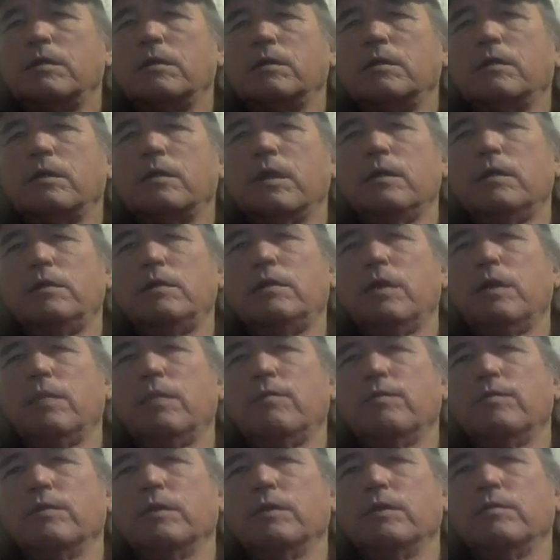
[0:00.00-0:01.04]
I
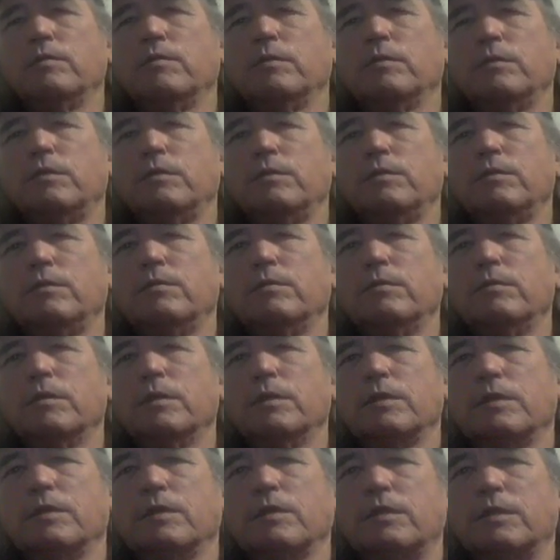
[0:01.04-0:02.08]
definitely will
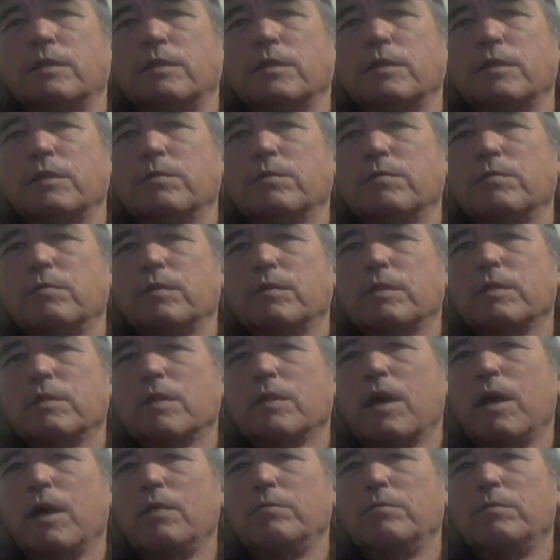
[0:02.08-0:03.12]
listen to some, because
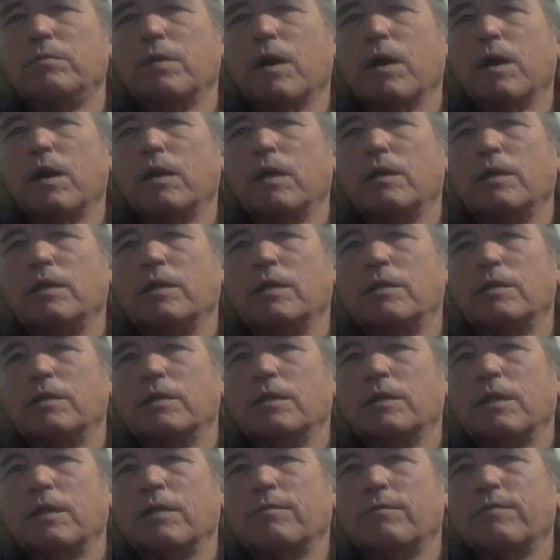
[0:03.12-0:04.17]
I am not into
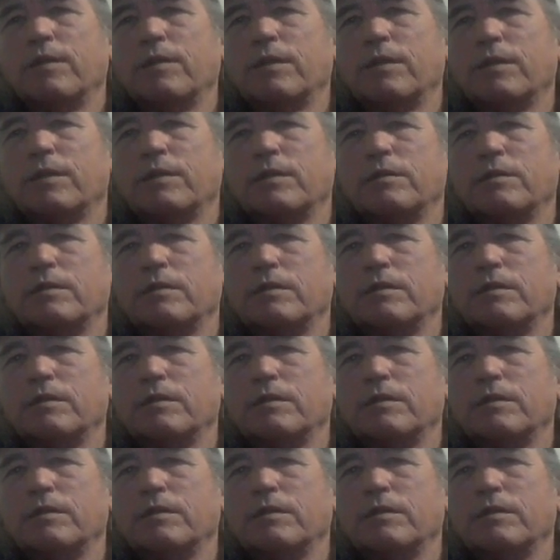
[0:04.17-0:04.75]
that fucking